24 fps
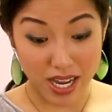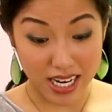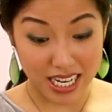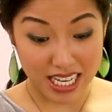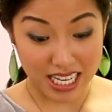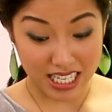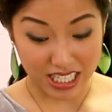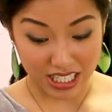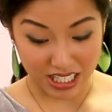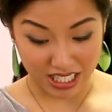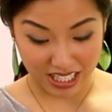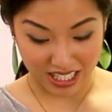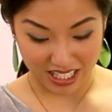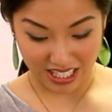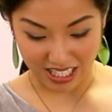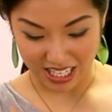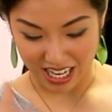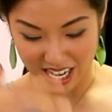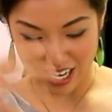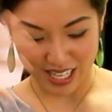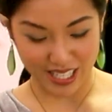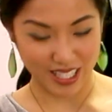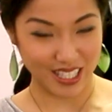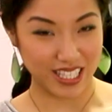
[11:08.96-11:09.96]
ready, just
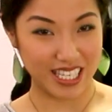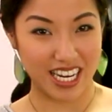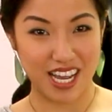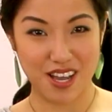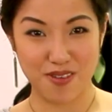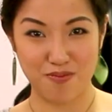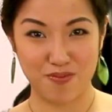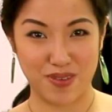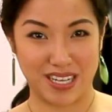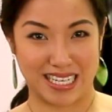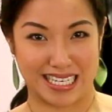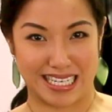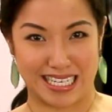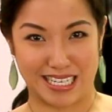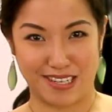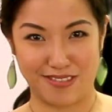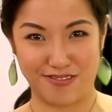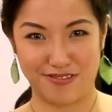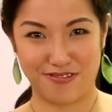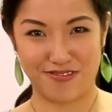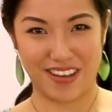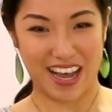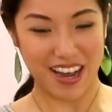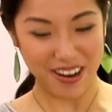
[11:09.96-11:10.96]
toss it up and
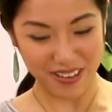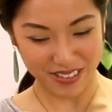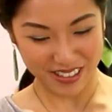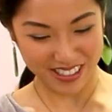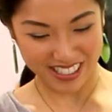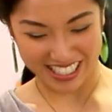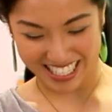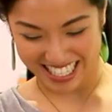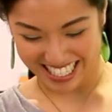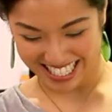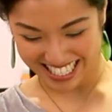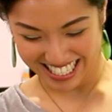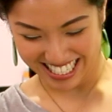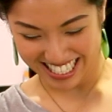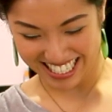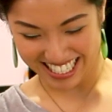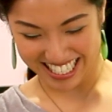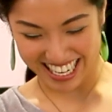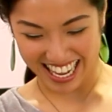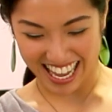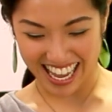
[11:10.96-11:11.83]
devour it.